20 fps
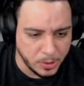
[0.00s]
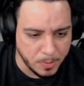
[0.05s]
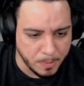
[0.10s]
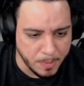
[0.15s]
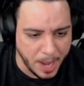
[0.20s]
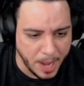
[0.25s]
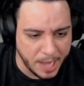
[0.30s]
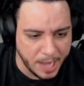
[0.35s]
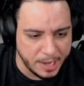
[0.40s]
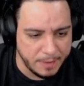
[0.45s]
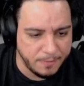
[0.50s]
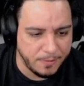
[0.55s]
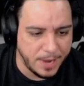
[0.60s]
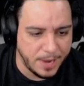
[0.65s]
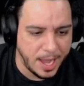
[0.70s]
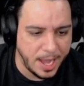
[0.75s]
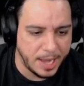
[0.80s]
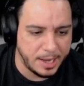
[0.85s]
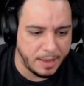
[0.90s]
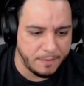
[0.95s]
Mighty
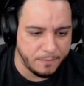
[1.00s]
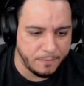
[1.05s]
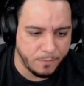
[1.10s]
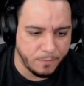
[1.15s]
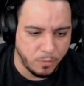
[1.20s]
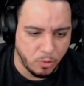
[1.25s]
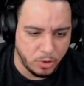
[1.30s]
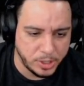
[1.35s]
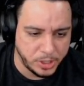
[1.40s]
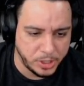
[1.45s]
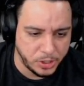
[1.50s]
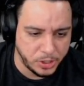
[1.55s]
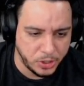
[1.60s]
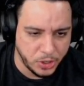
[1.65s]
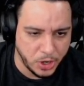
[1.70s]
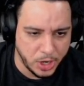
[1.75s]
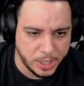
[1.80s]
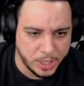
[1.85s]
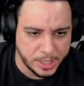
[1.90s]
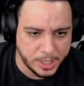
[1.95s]
Flight and Force
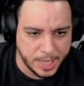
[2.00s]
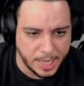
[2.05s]
Charge.